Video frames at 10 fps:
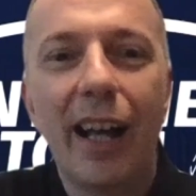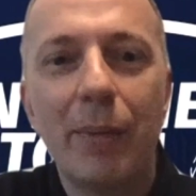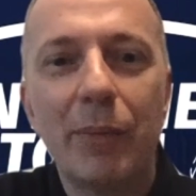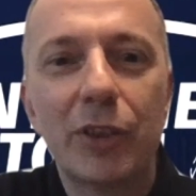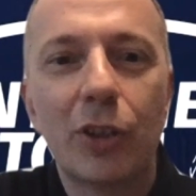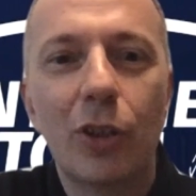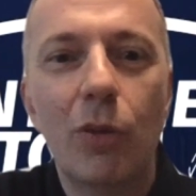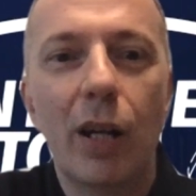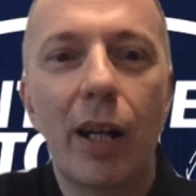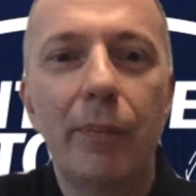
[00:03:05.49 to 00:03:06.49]

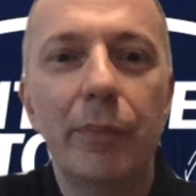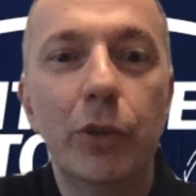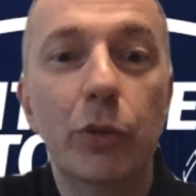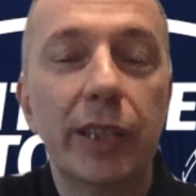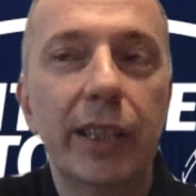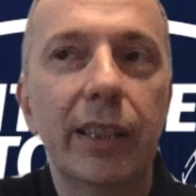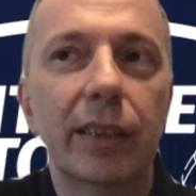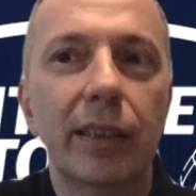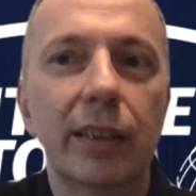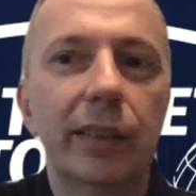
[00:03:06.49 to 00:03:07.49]
So using
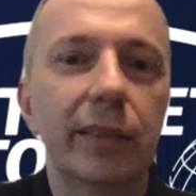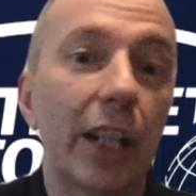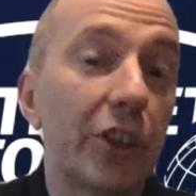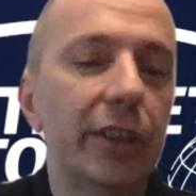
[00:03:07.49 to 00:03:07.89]
Touch